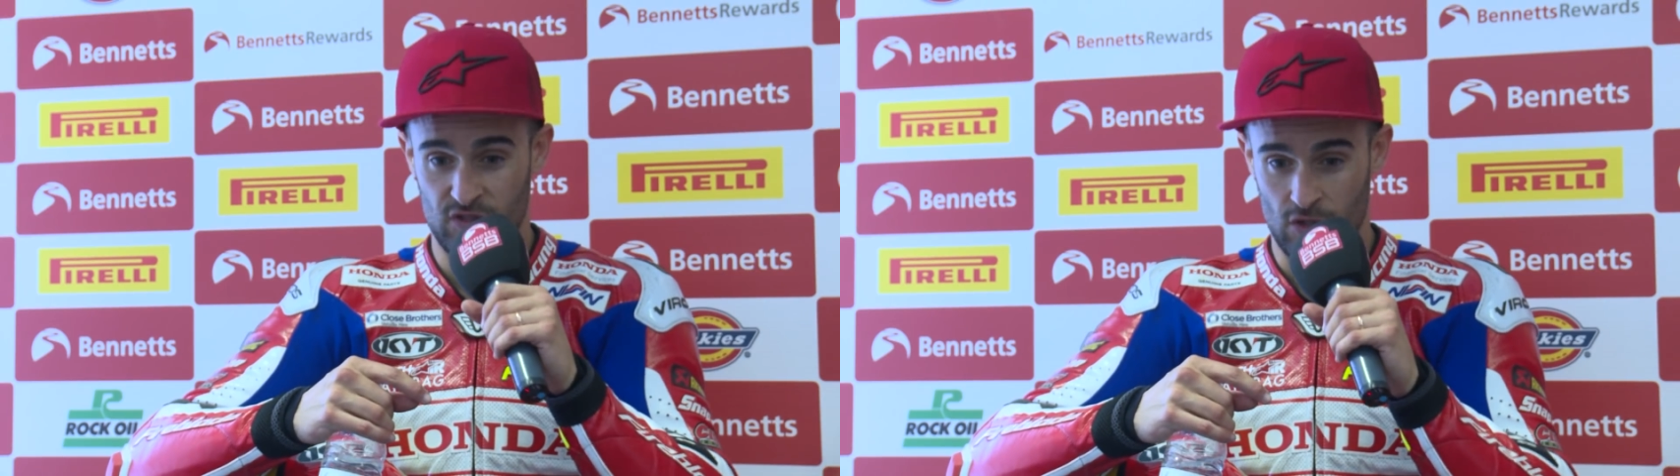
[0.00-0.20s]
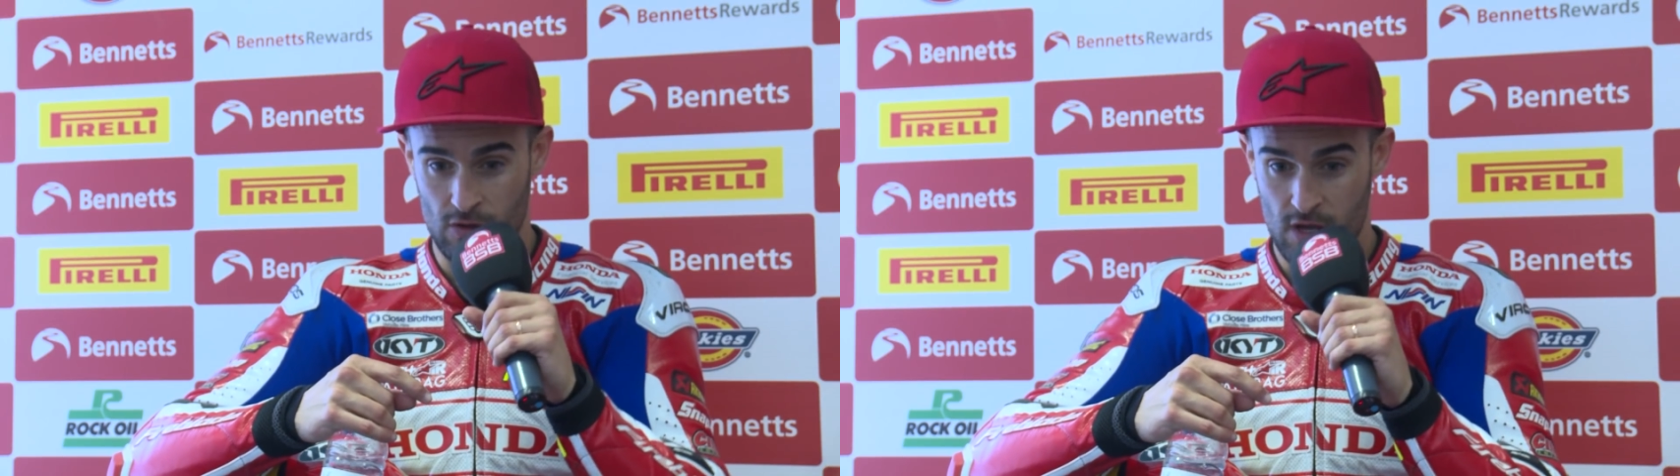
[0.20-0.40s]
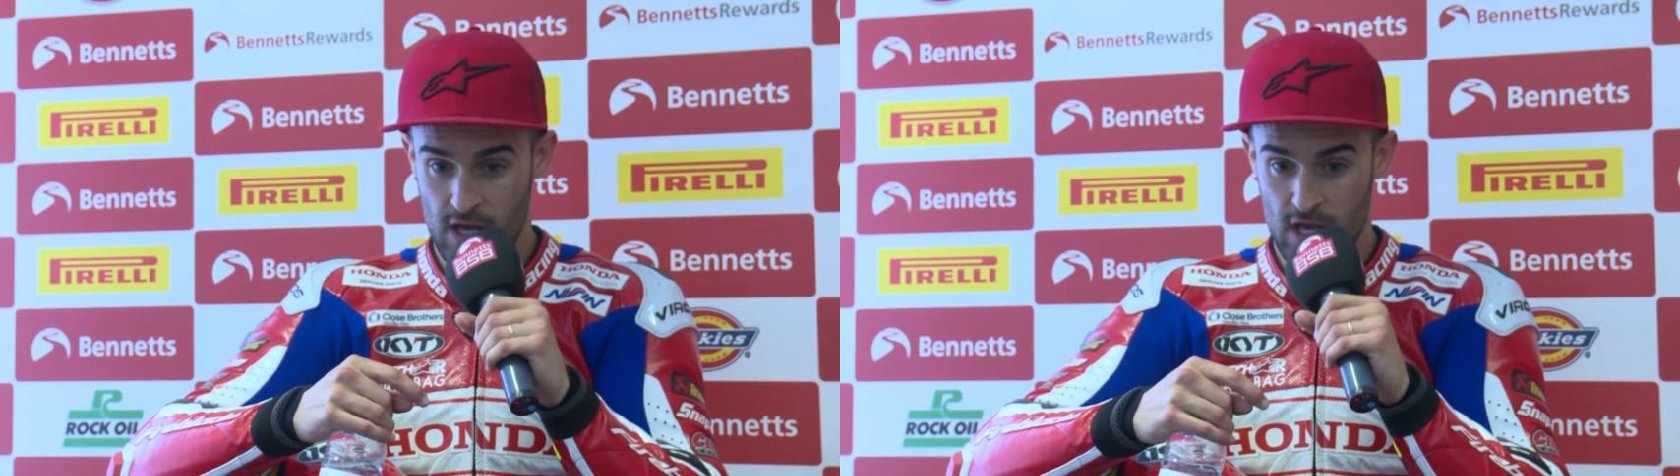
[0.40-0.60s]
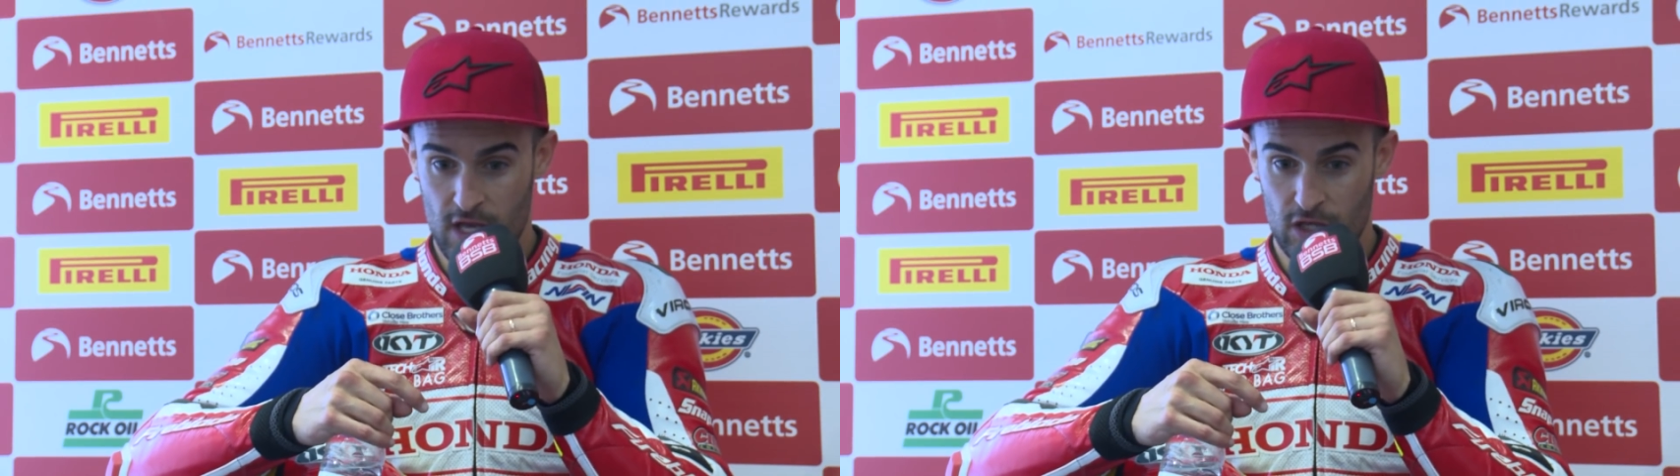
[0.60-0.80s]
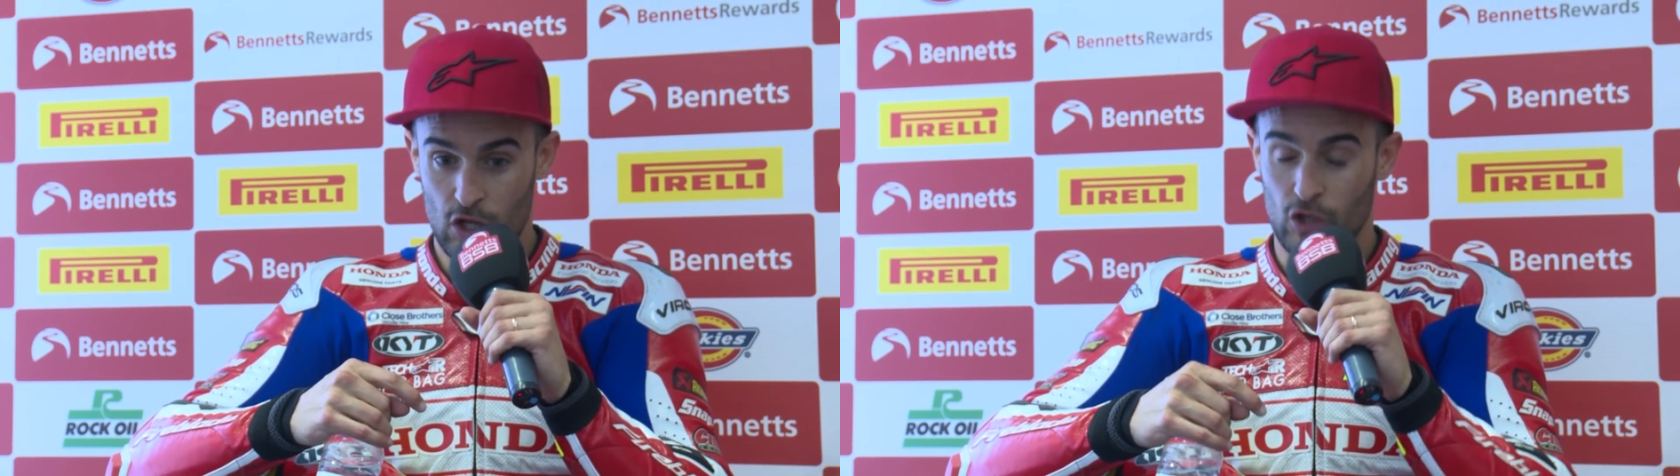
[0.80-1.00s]
So
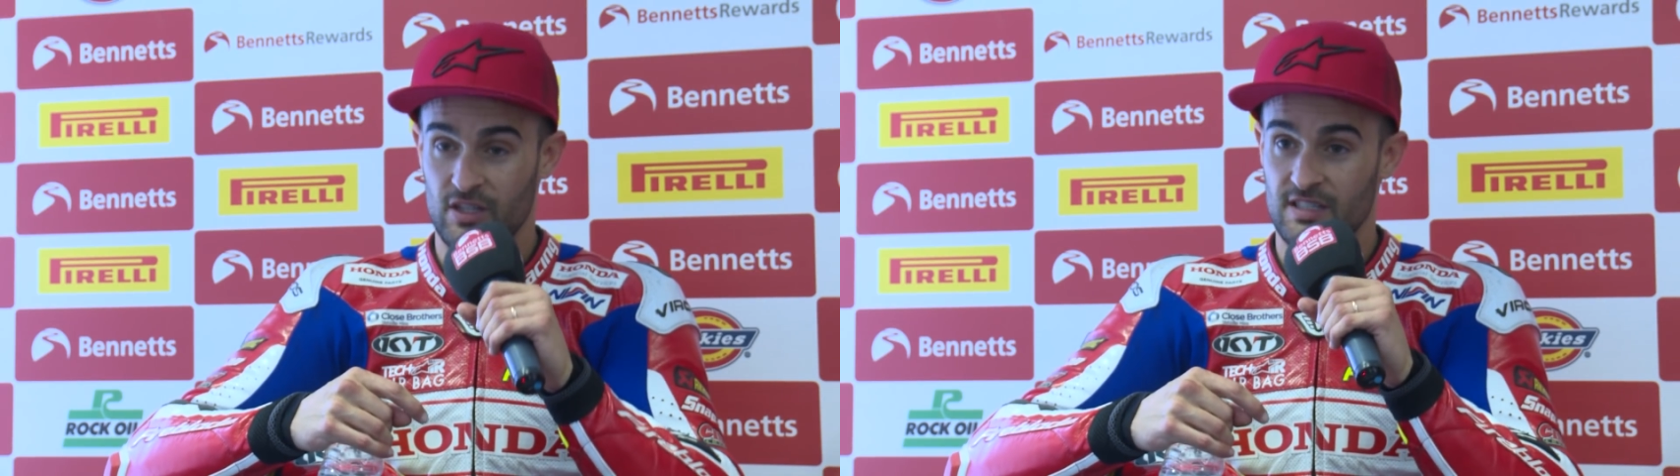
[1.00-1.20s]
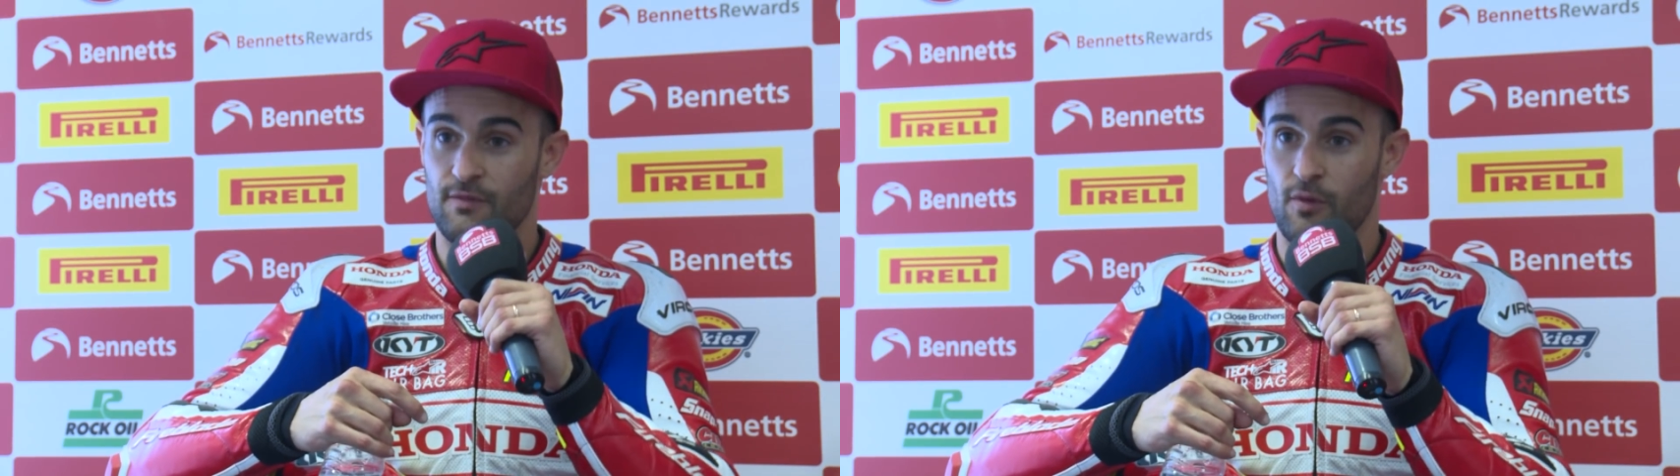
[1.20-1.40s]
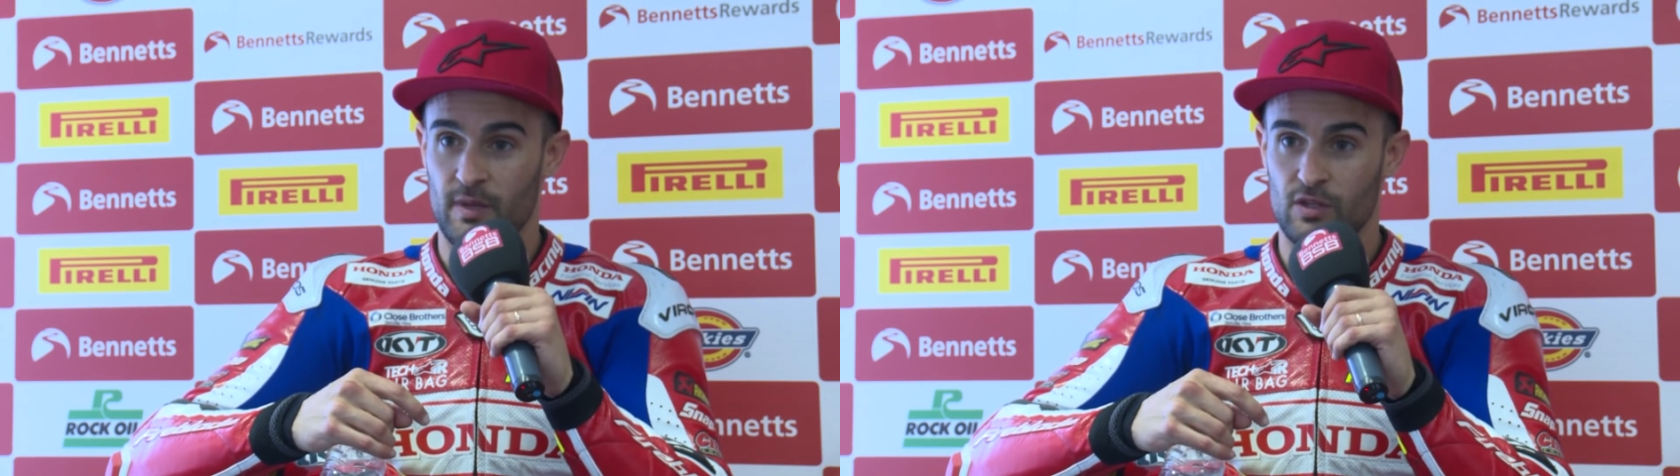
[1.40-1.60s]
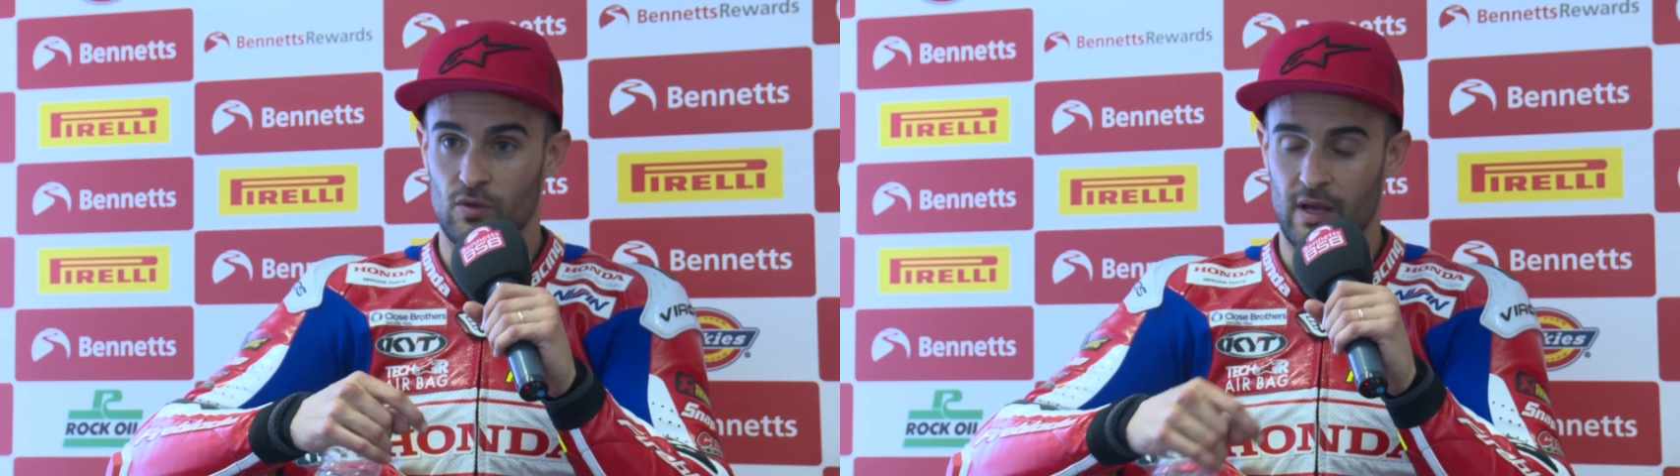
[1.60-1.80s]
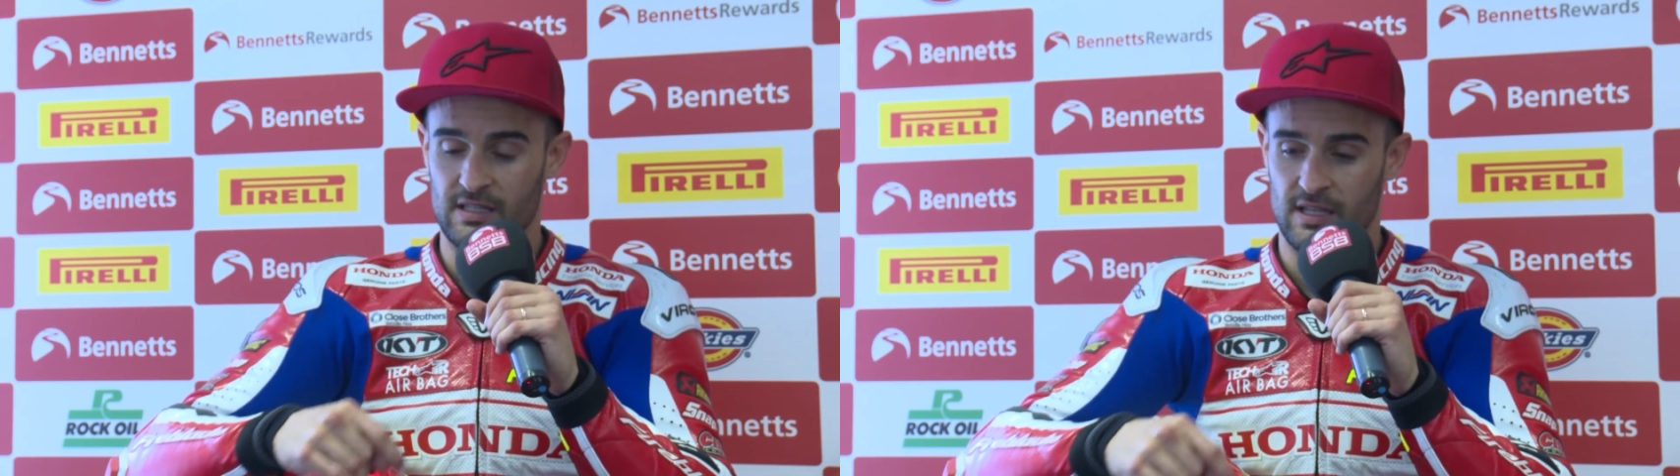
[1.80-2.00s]
not easy for me to
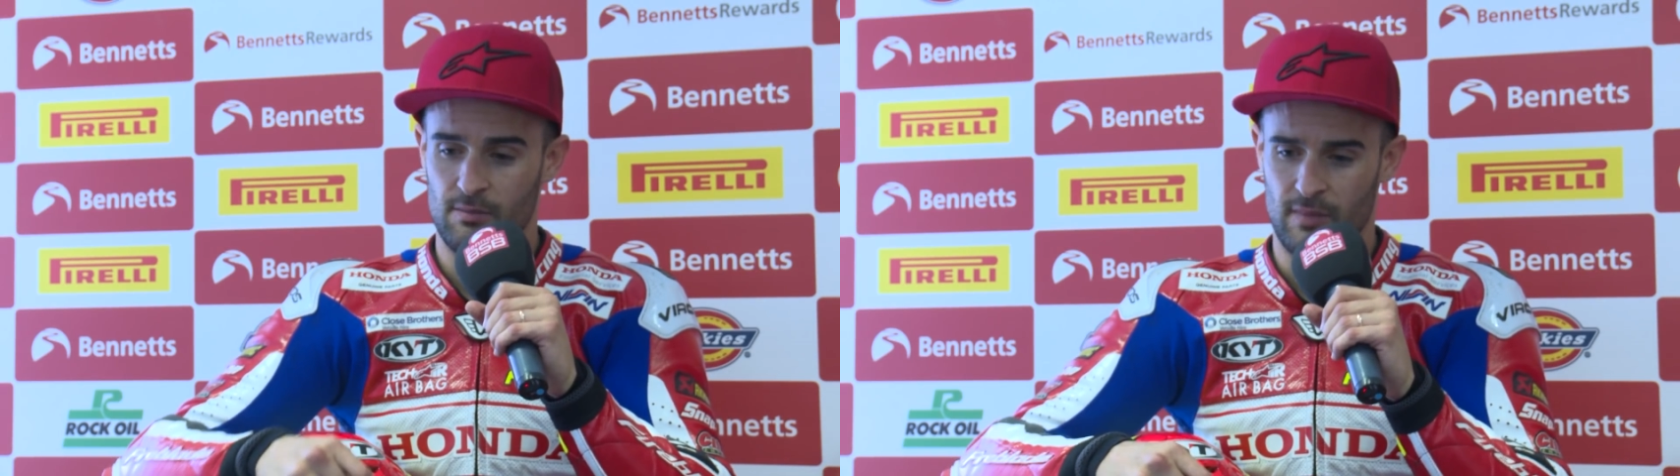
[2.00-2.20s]
catch him.